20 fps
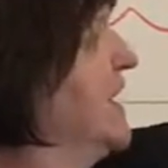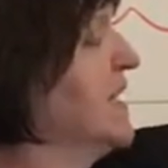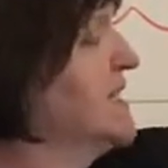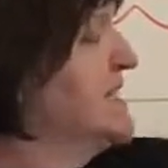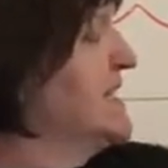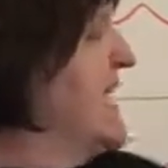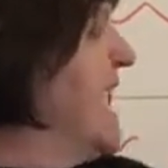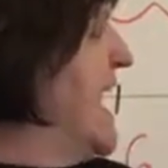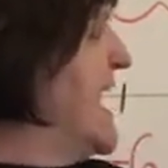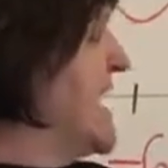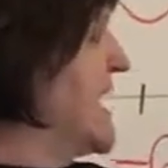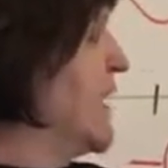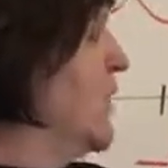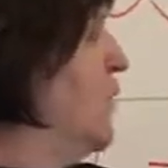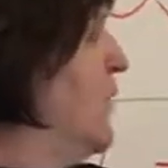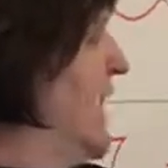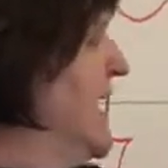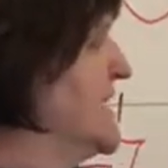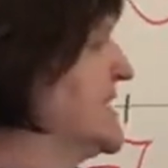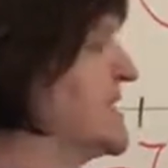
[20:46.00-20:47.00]
and I take
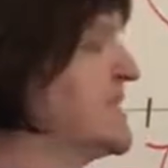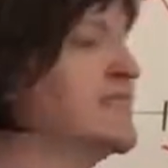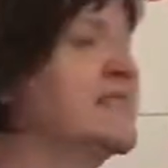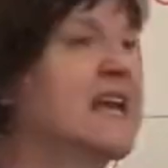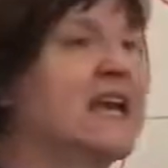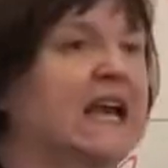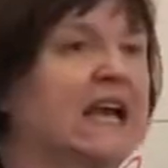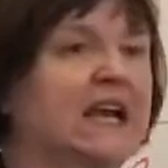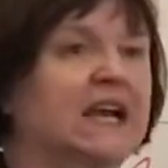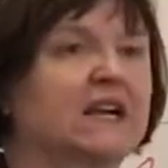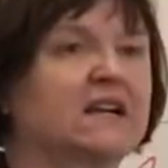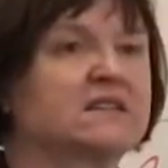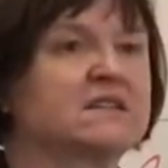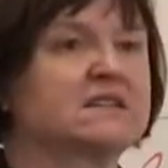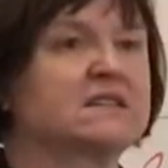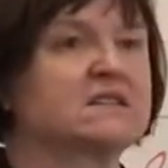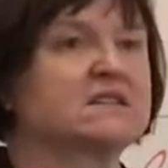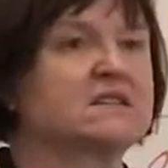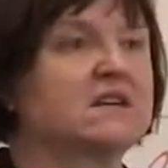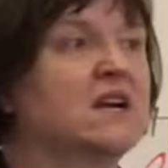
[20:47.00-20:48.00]
away
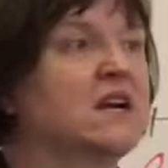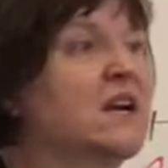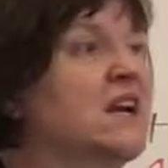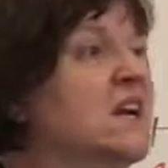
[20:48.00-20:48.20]
6.